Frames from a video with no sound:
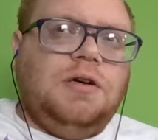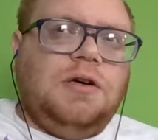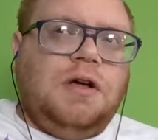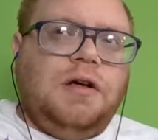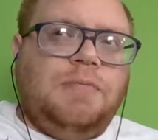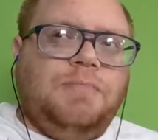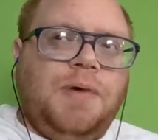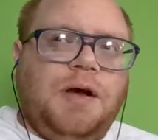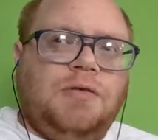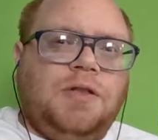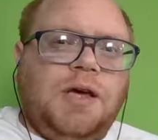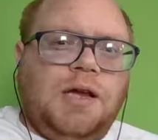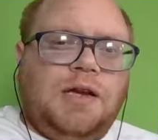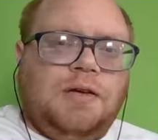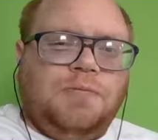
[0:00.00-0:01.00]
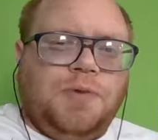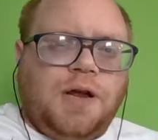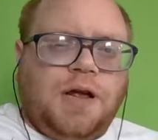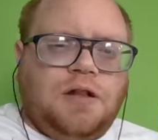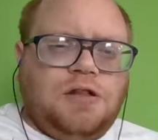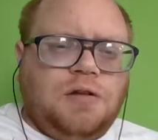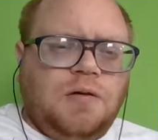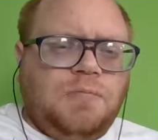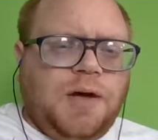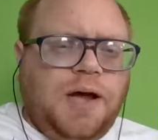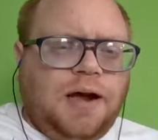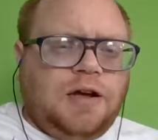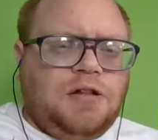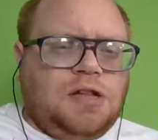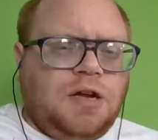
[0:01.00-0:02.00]
about the idea of bringing someone
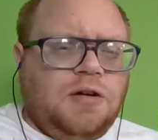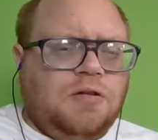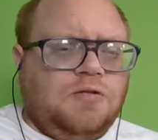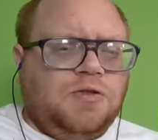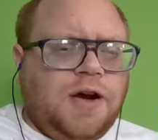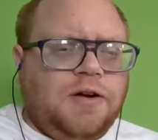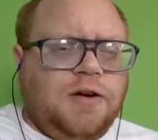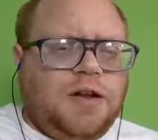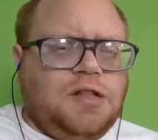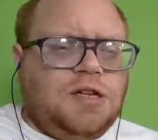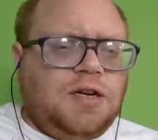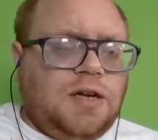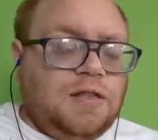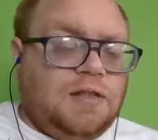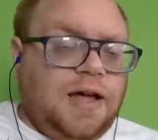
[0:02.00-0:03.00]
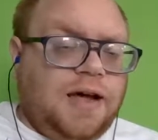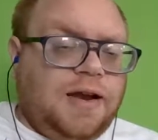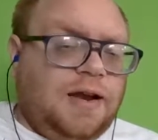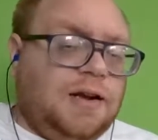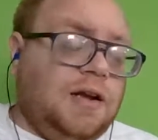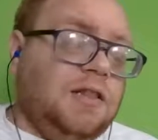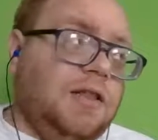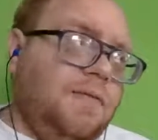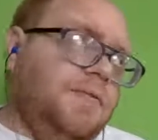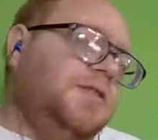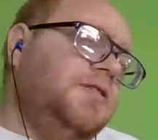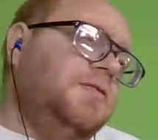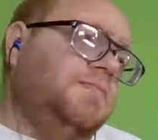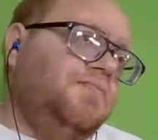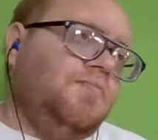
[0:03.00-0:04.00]
back because I know Drag Race had done that, and I
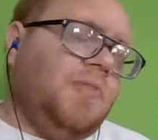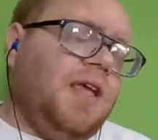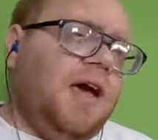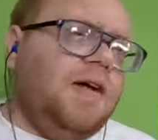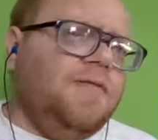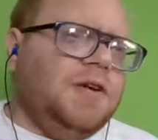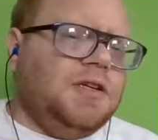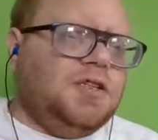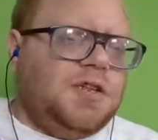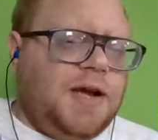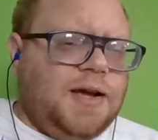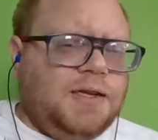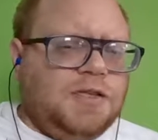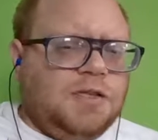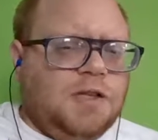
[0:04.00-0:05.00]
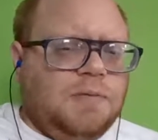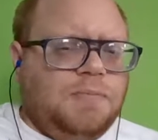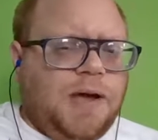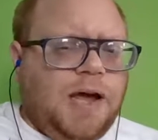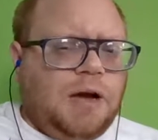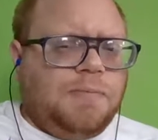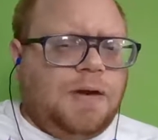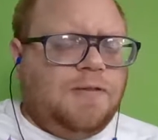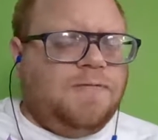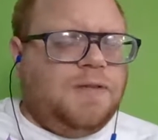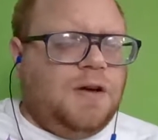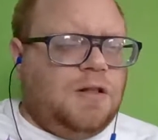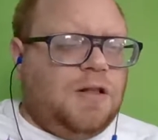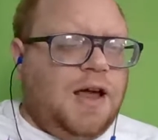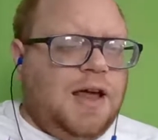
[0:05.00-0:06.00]
loved having Shangela back, but I
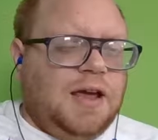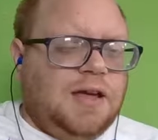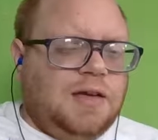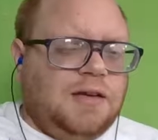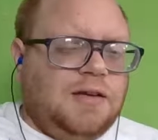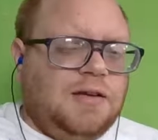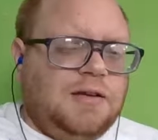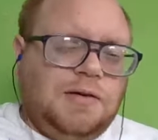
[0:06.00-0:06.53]
felt like